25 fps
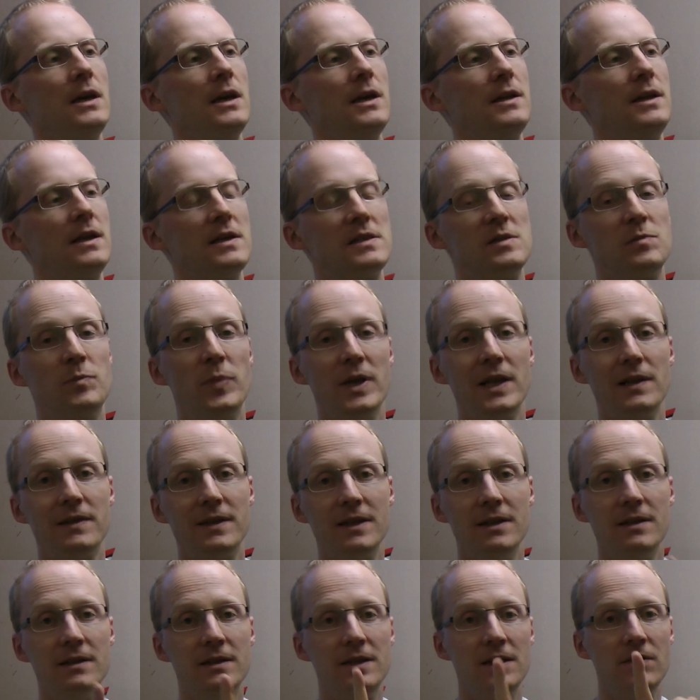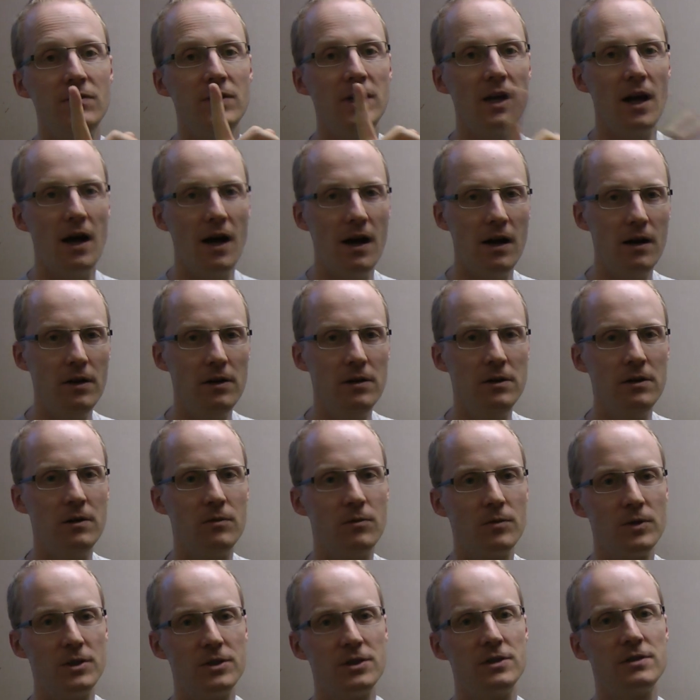It has built-in D V R,
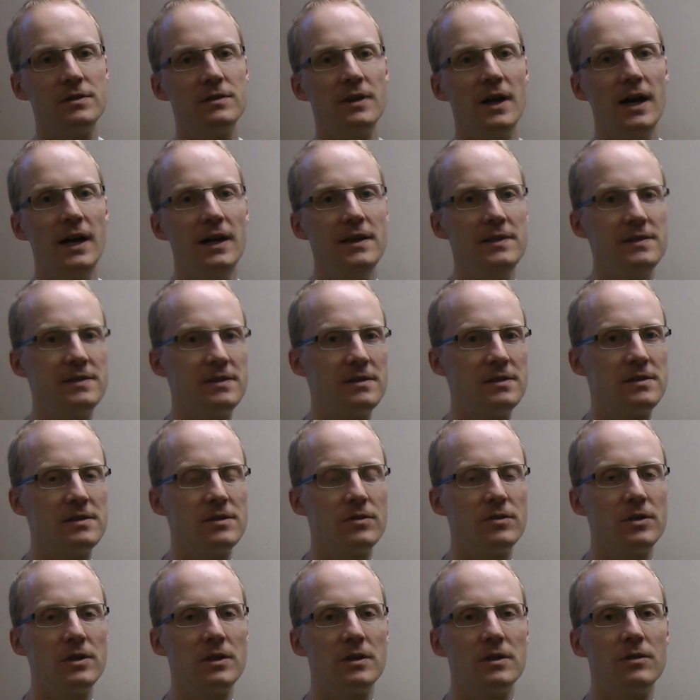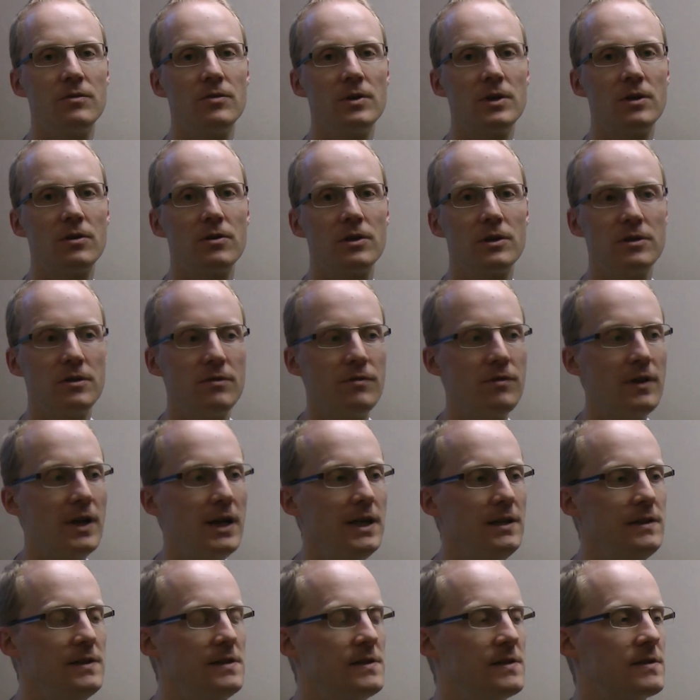which is nice, so you can record your
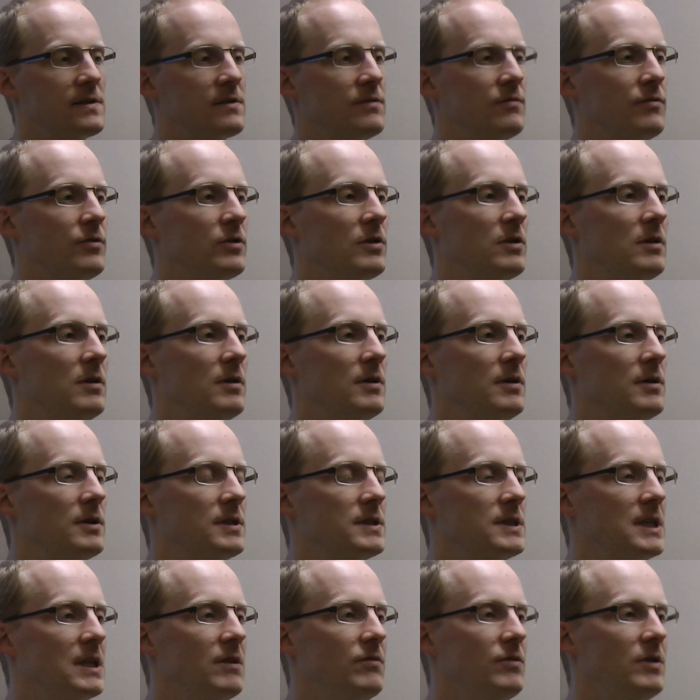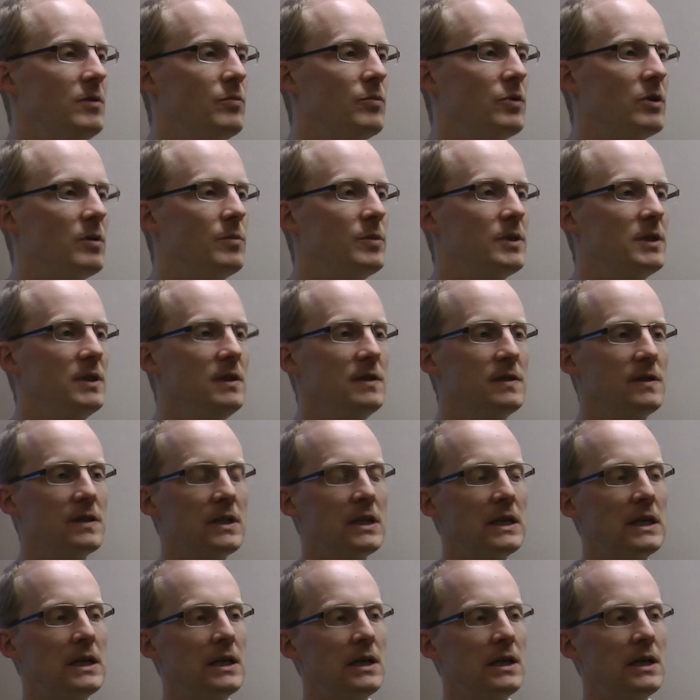flights for safety properties.